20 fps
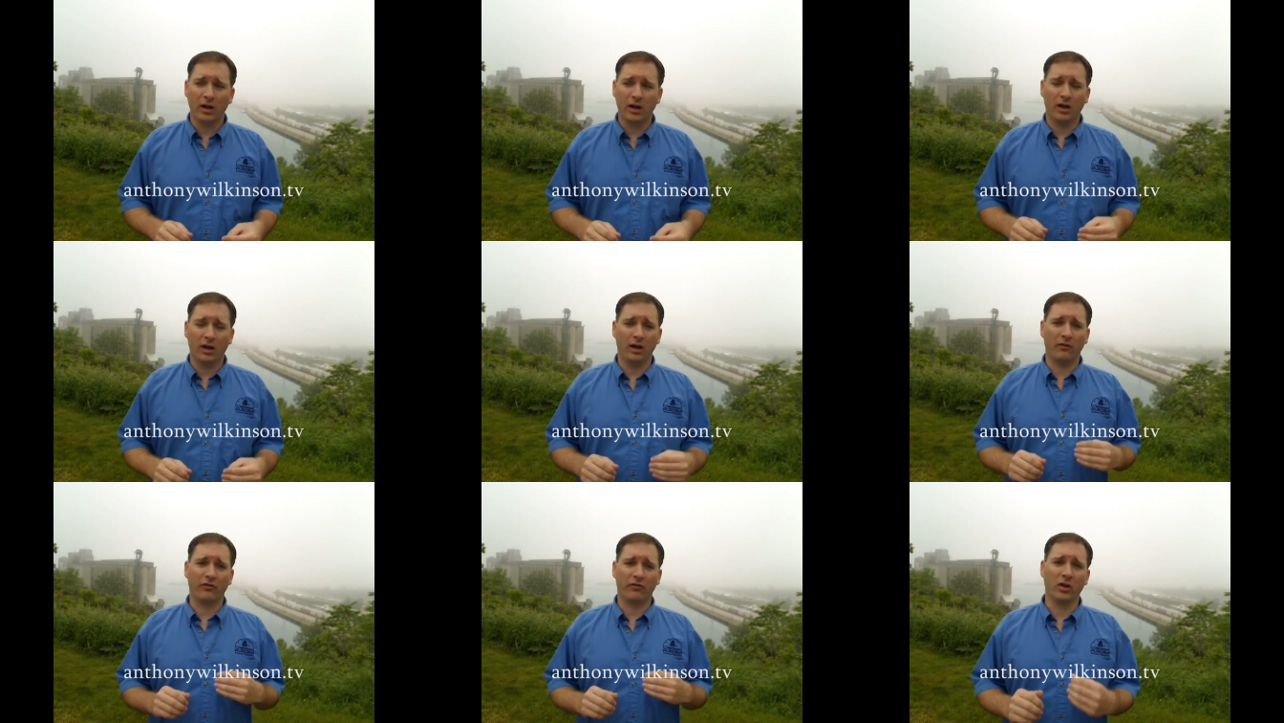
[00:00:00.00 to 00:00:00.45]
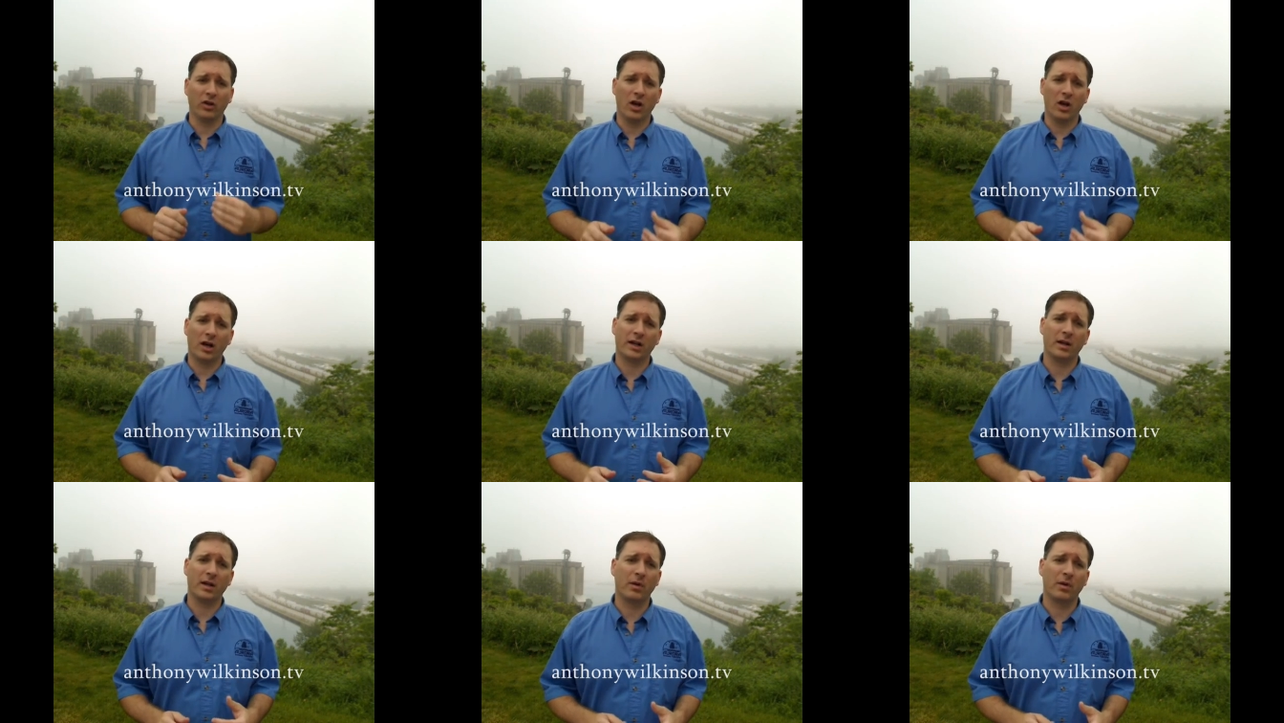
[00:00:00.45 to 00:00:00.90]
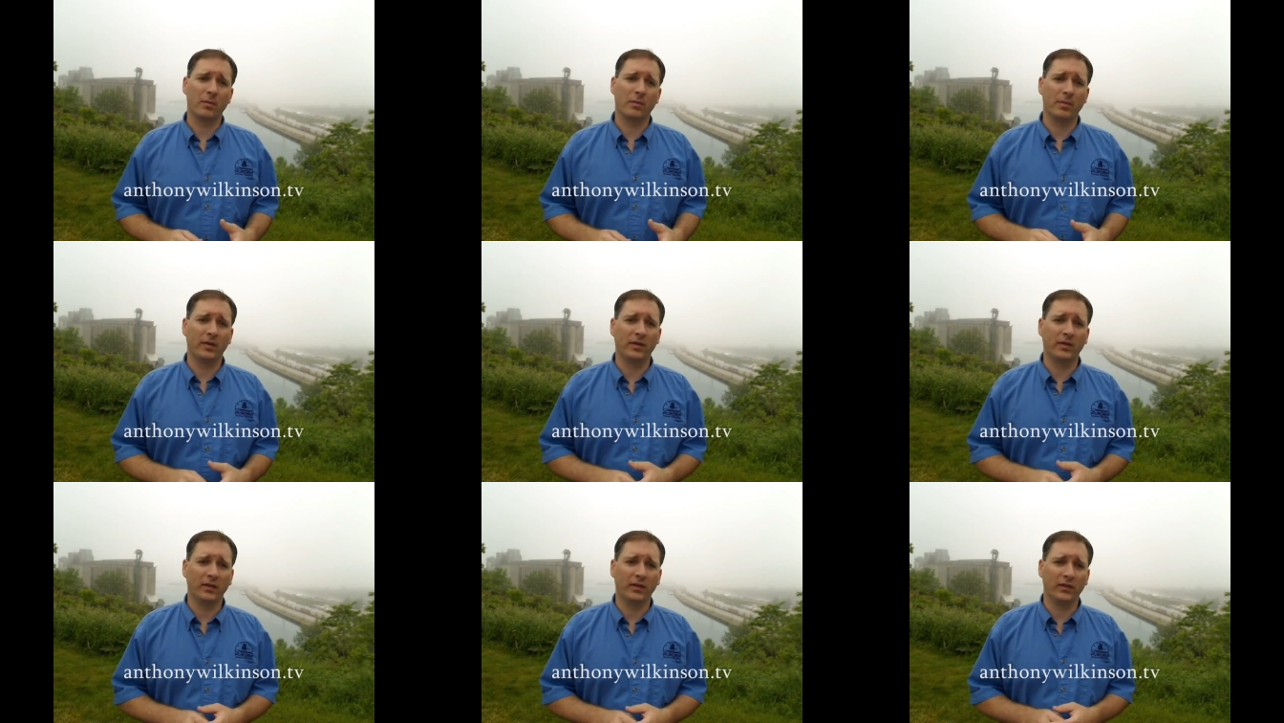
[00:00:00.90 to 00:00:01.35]
uh, for logging
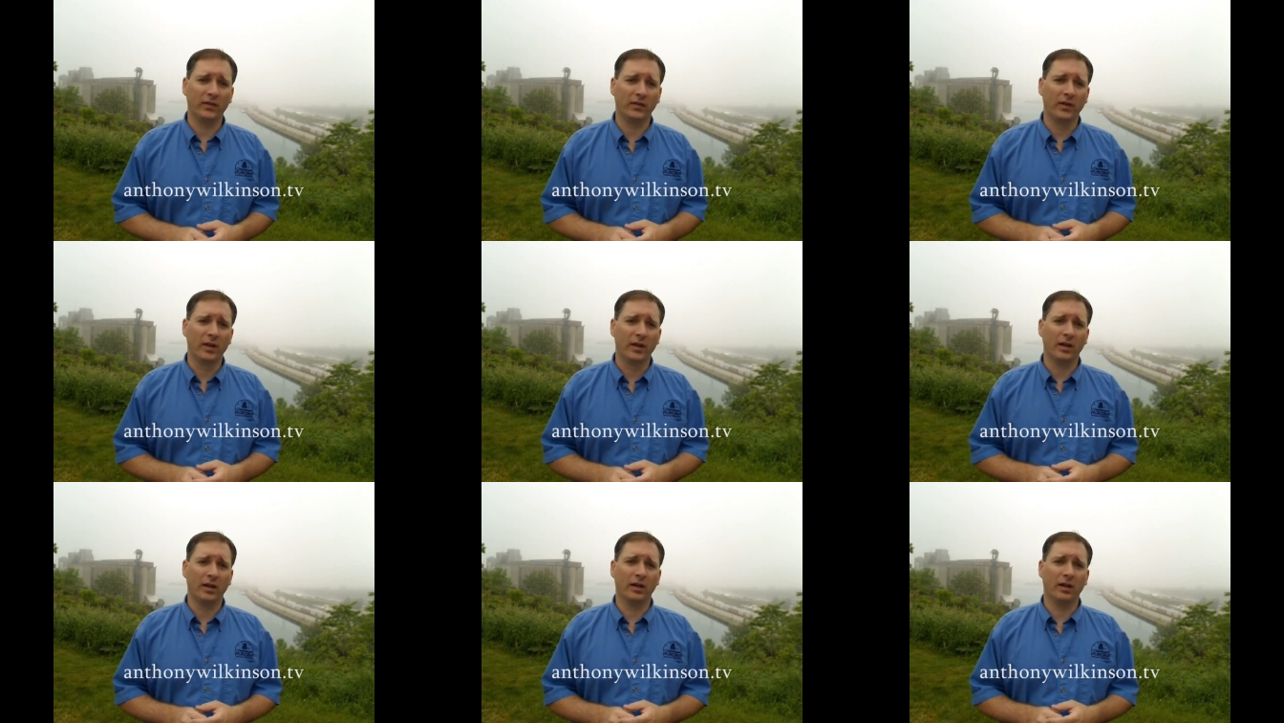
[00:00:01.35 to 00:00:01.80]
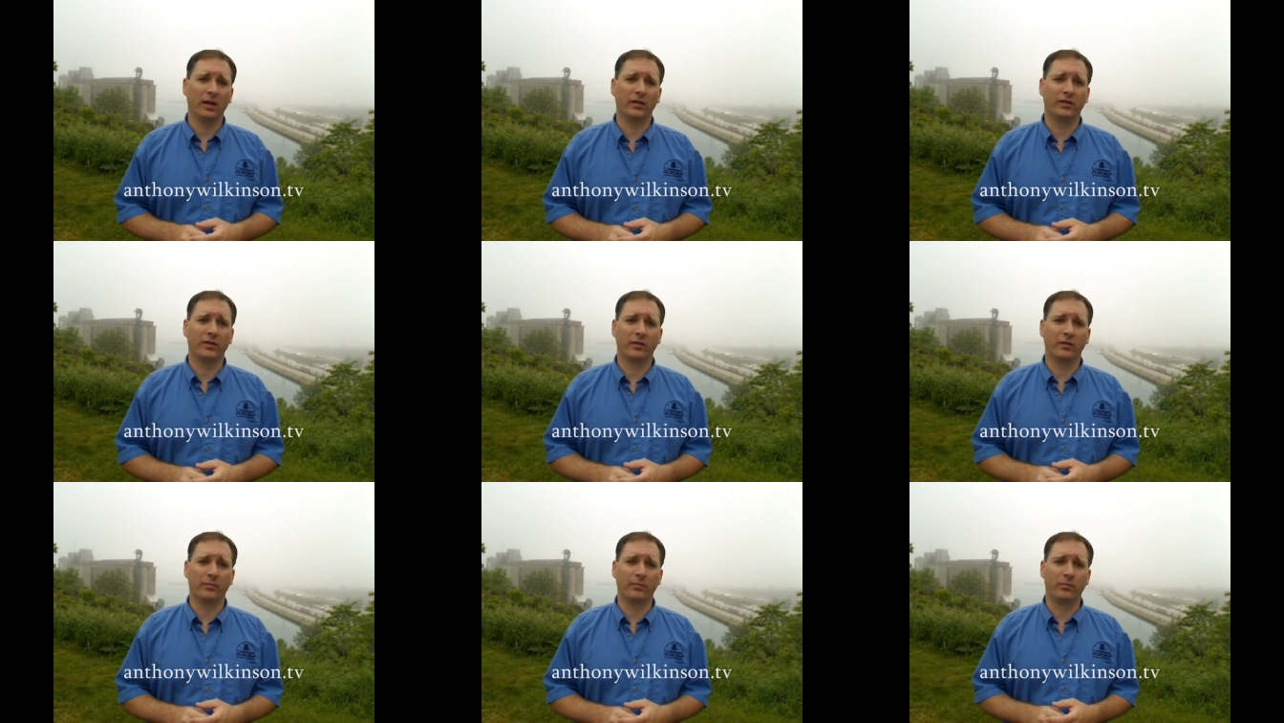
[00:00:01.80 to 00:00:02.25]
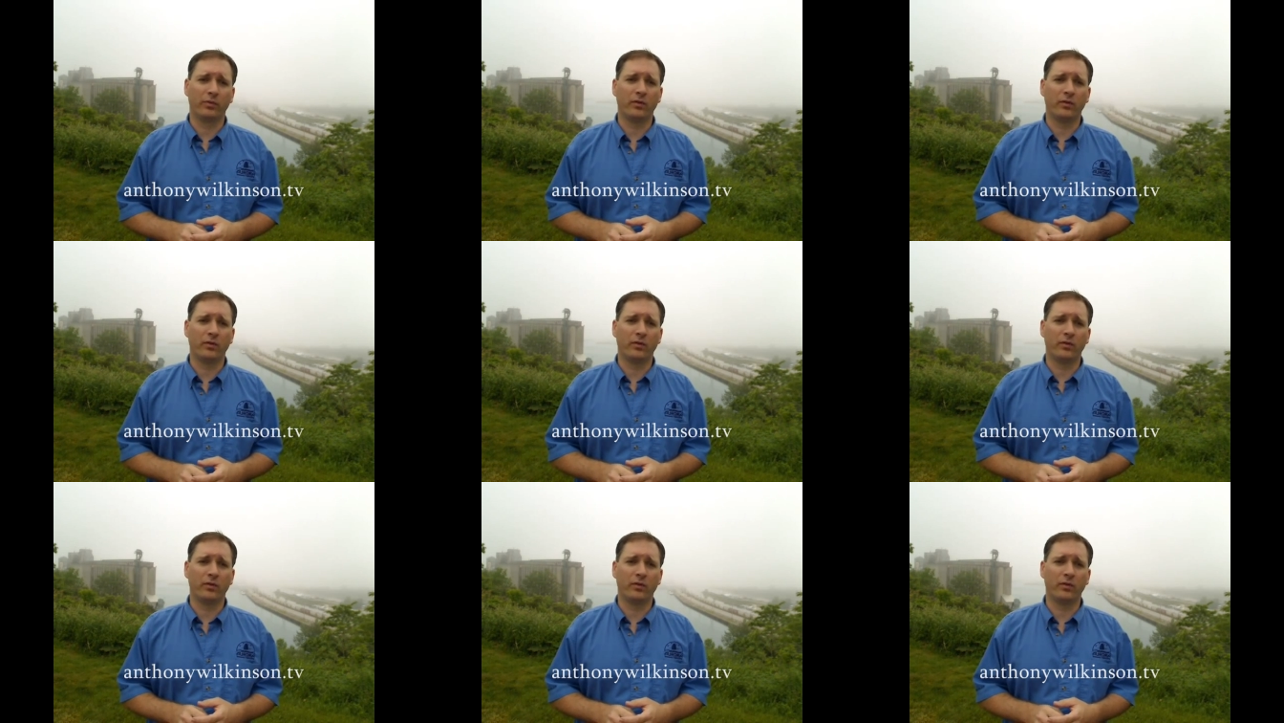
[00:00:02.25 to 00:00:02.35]
purposes, uh, to